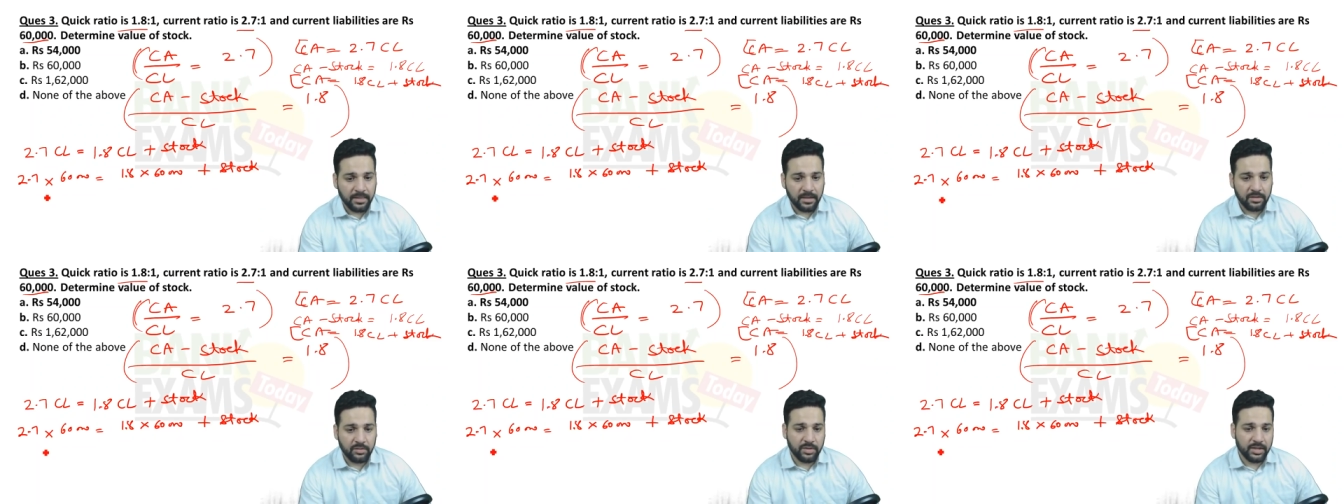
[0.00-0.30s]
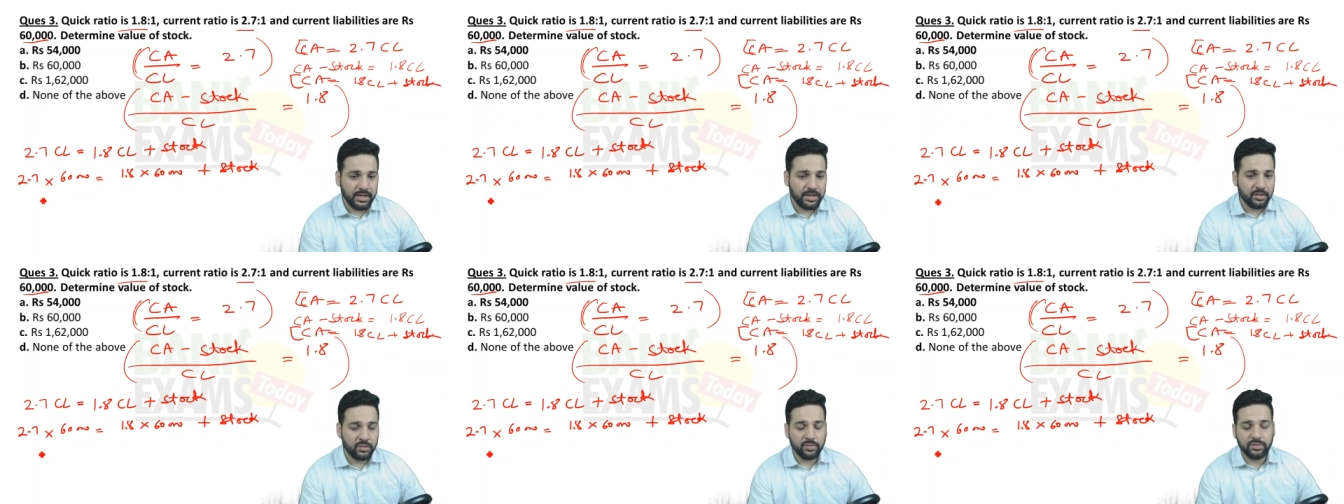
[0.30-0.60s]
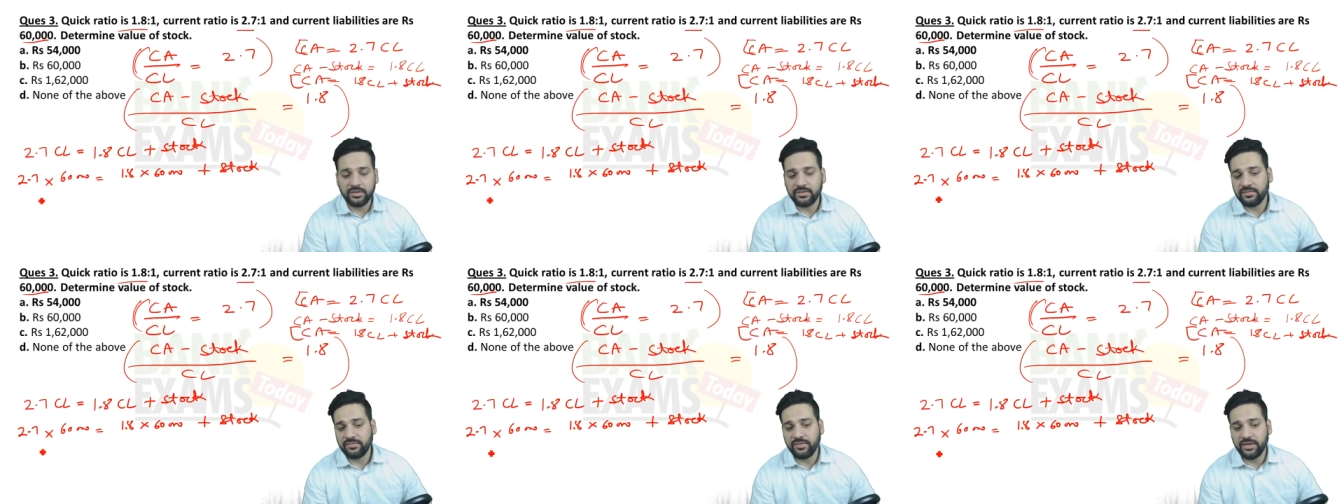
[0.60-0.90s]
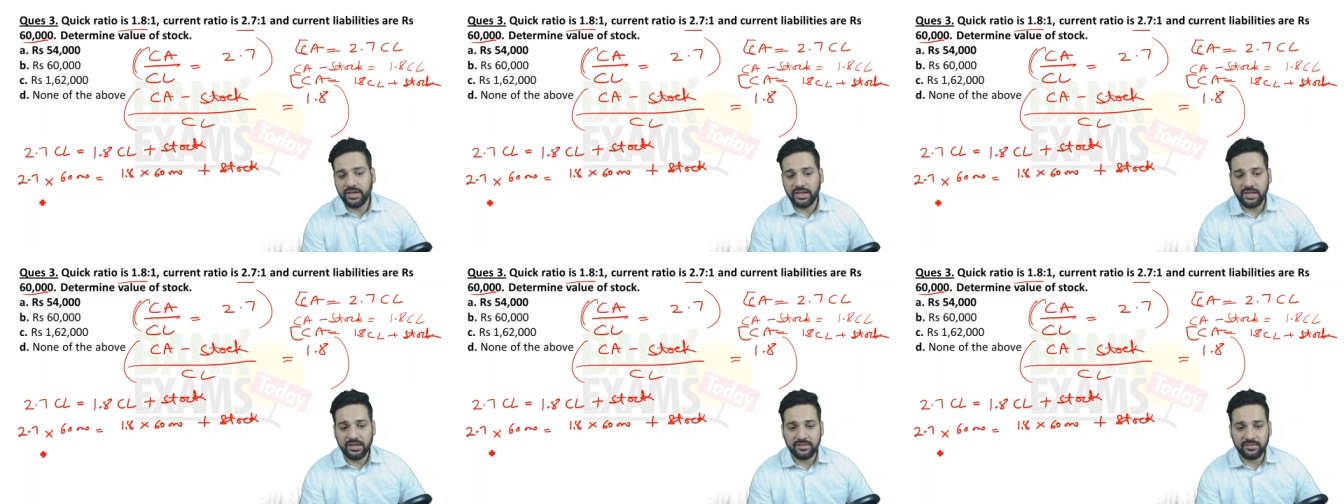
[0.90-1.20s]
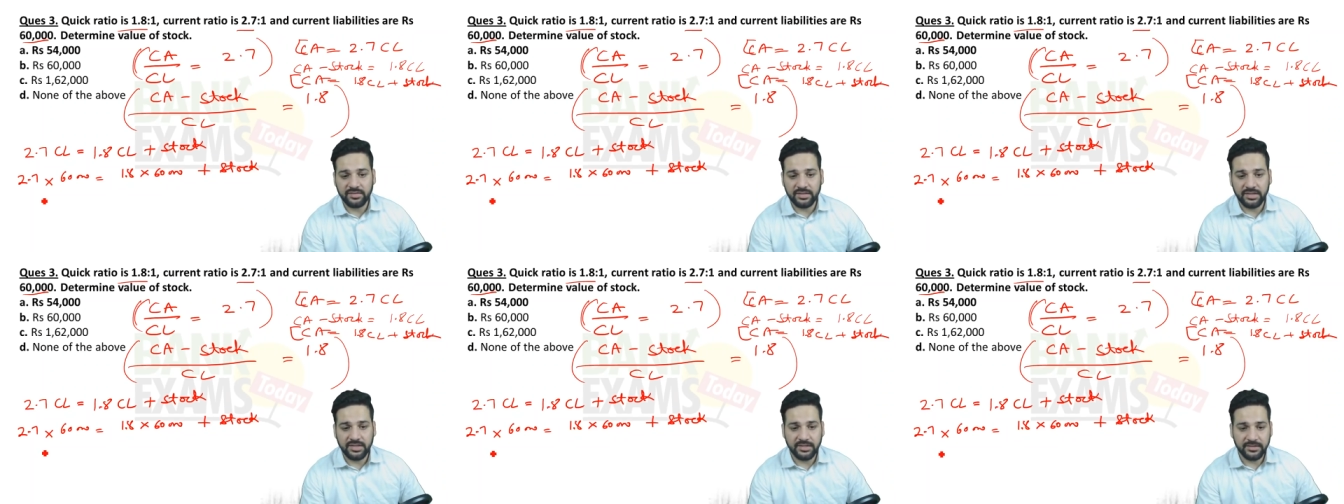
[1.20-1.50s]
you can do this very
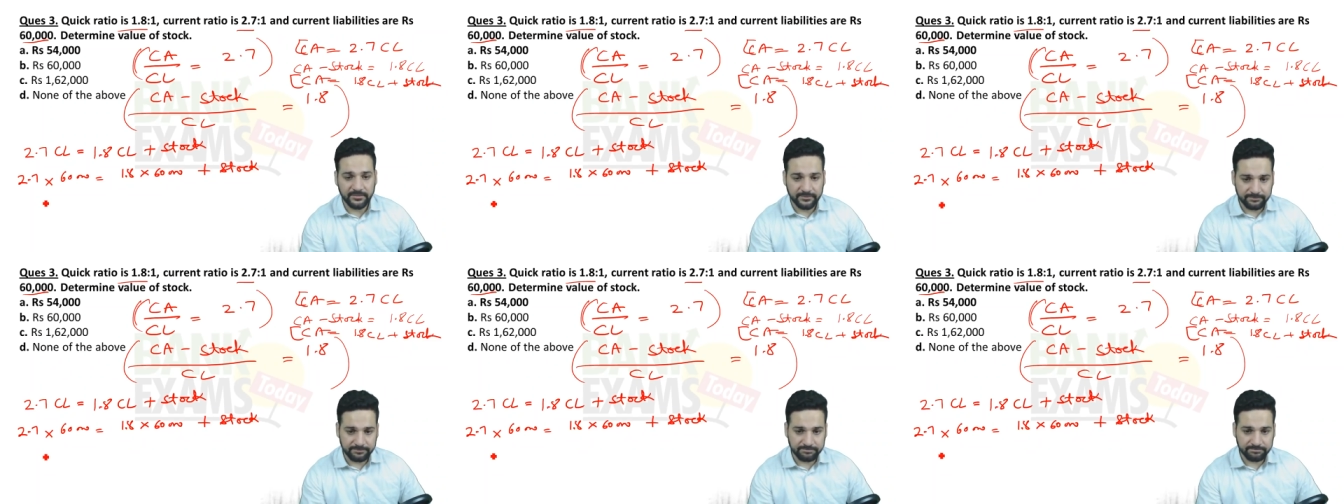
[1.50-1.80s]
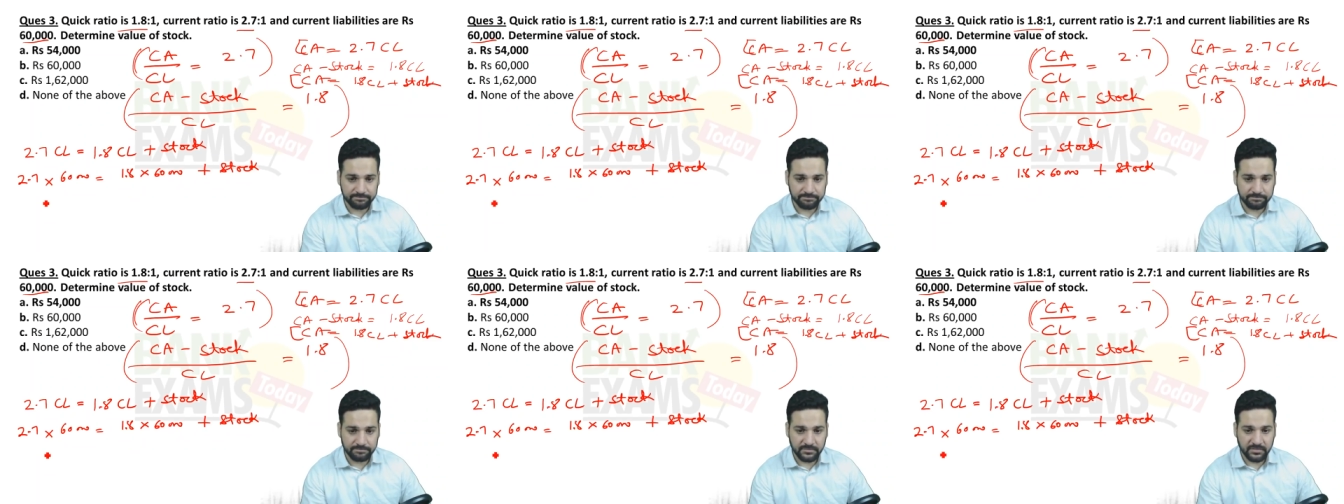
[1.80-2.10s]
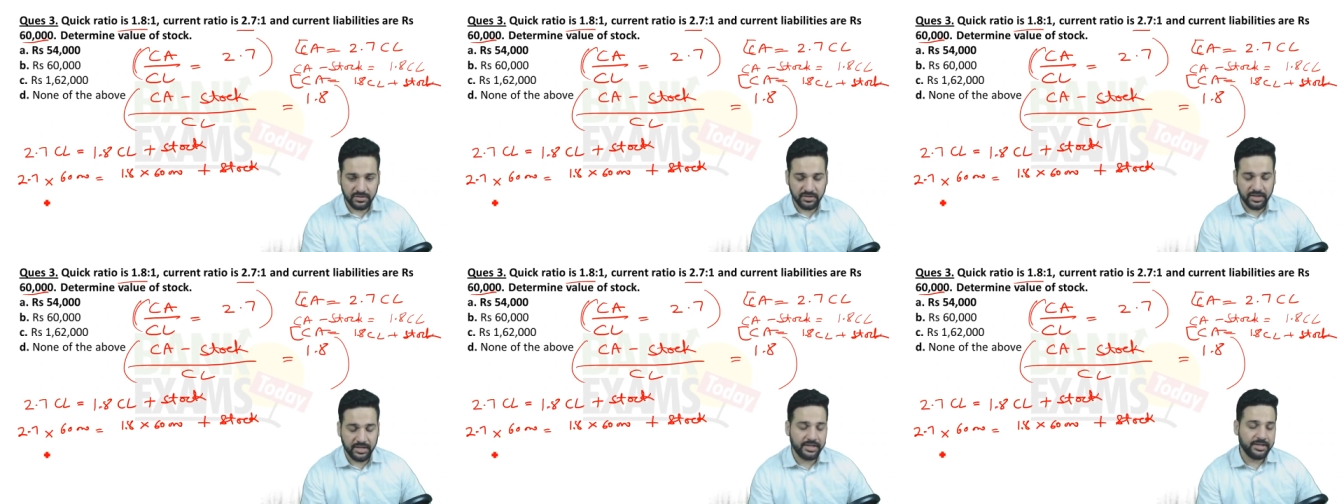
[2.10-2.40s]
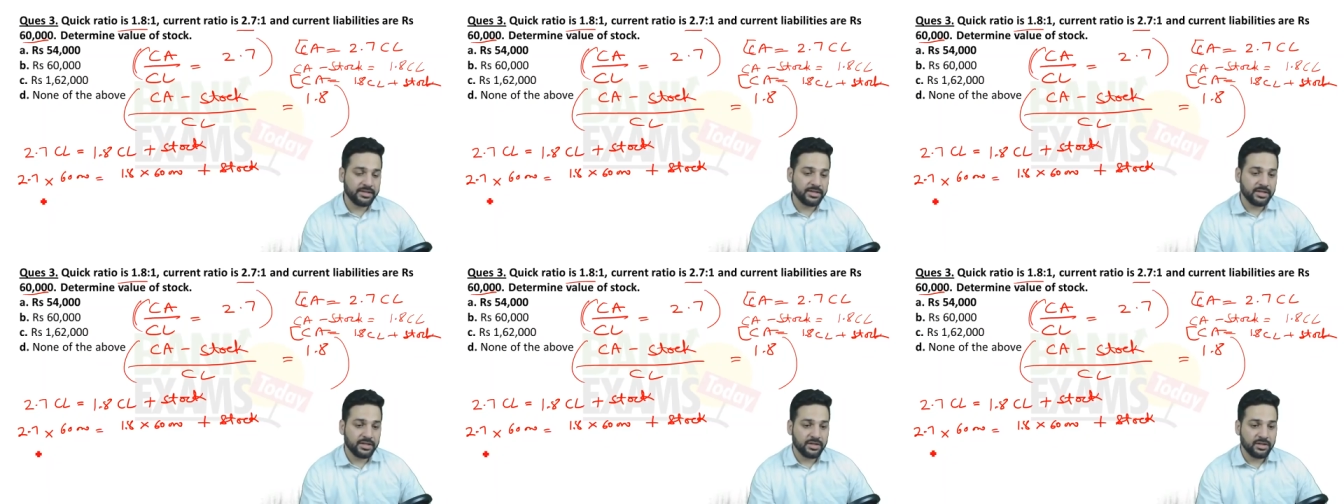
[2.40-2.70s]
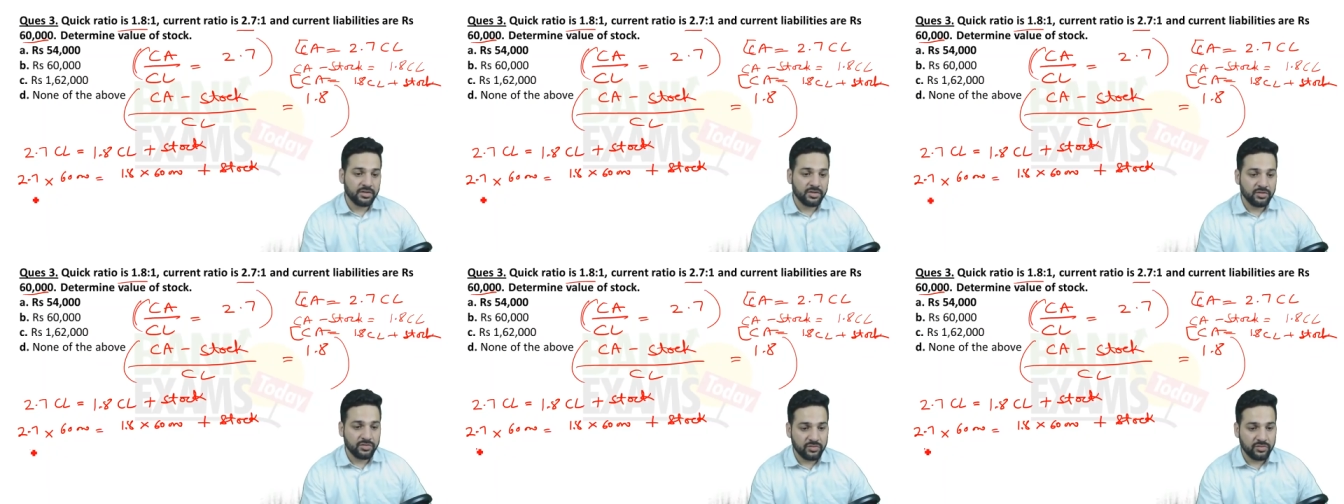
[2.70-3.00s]
easily right
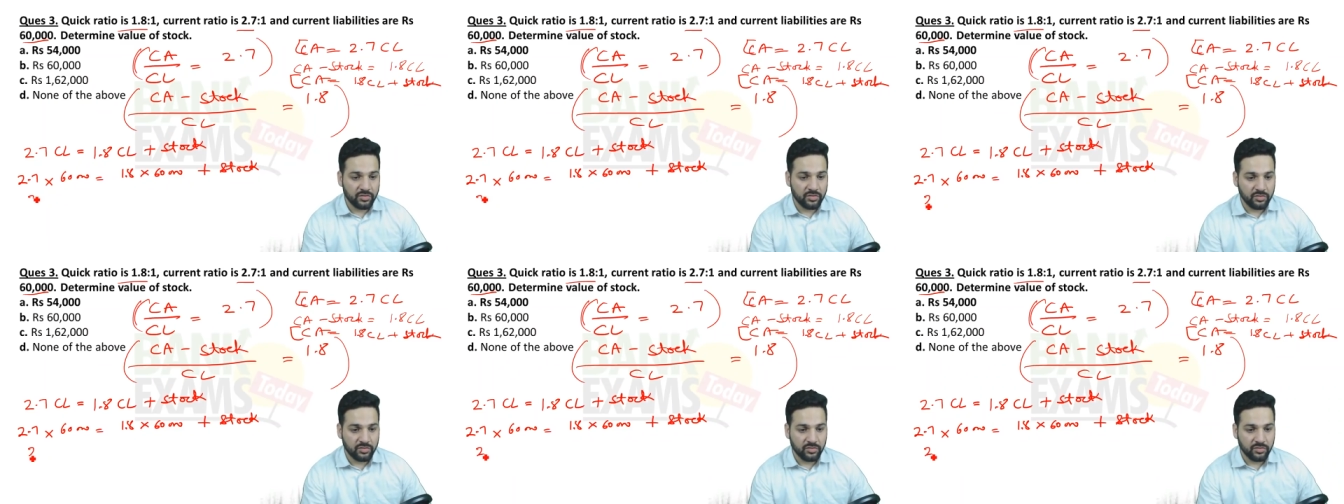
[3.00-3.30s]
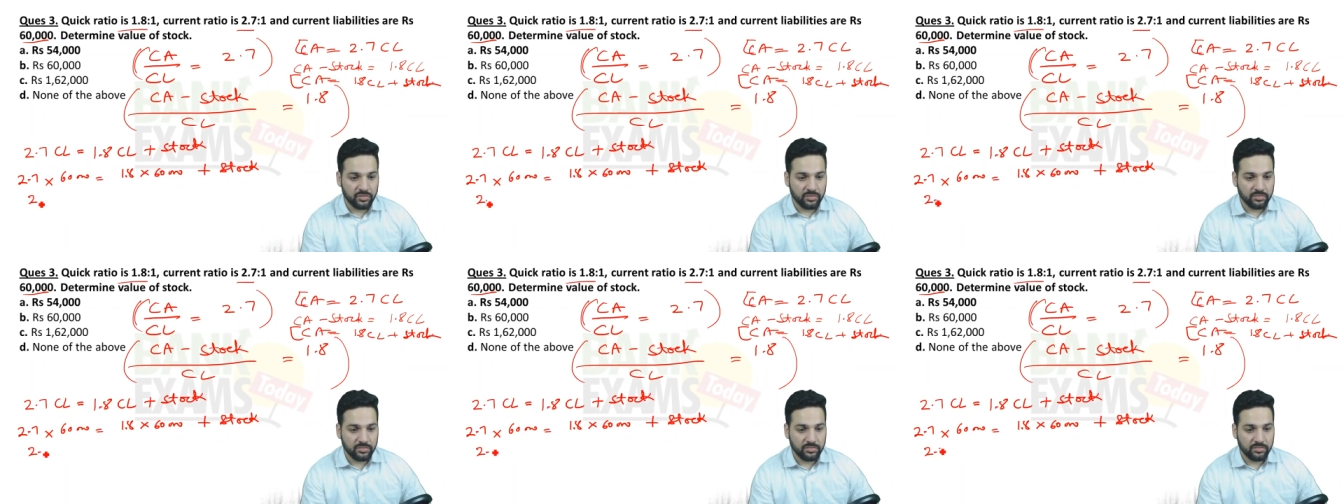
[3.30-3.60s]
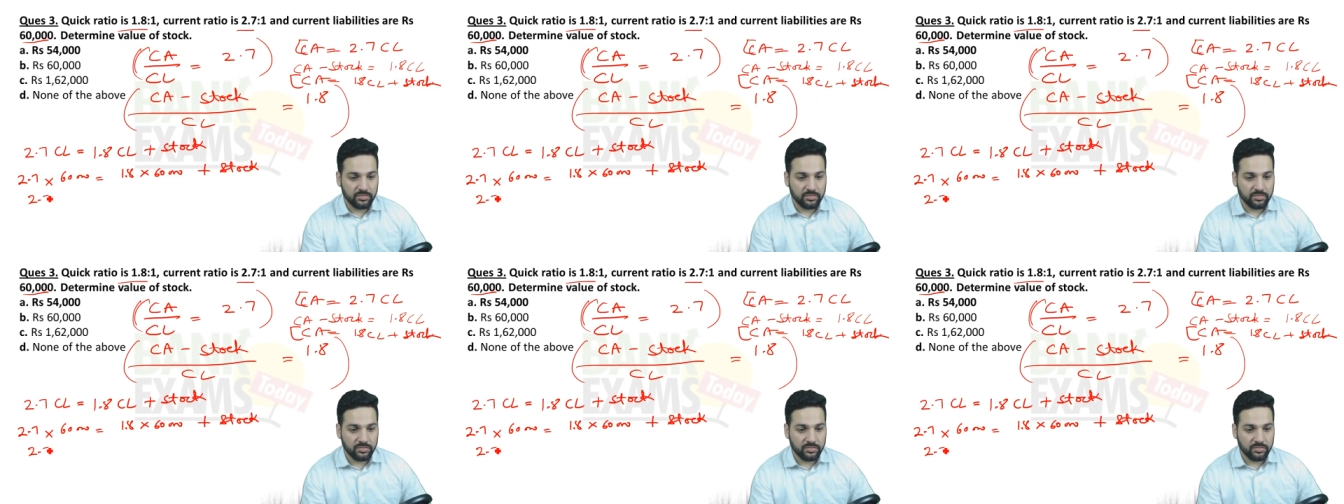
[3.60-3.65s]
so